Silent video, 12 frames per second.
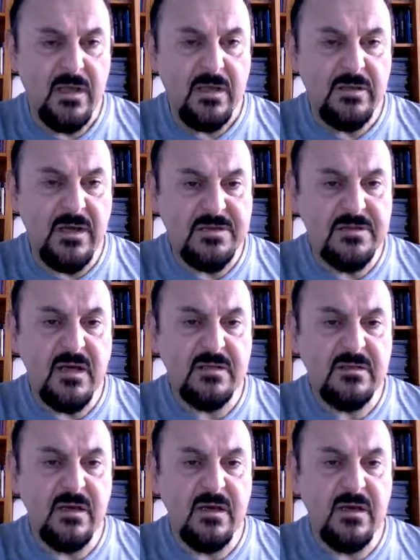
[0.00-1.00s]
does not
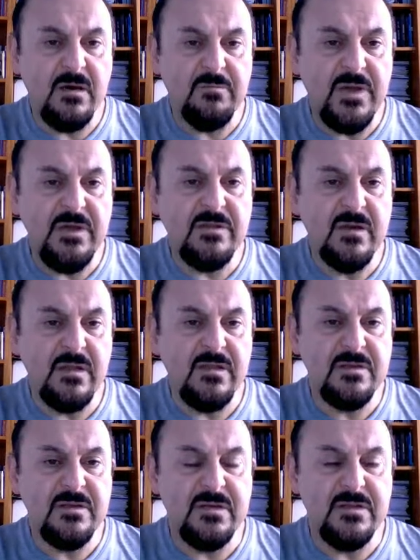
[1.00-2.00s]
meet this
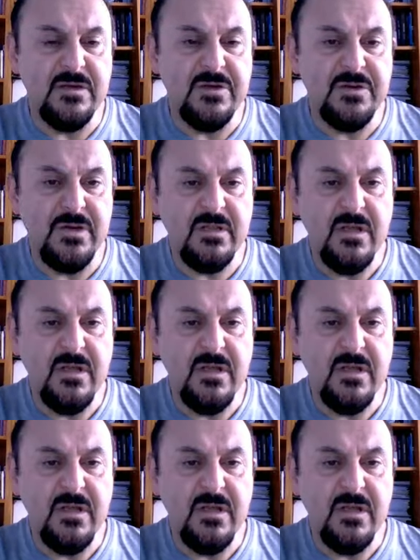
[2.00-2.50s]
condition.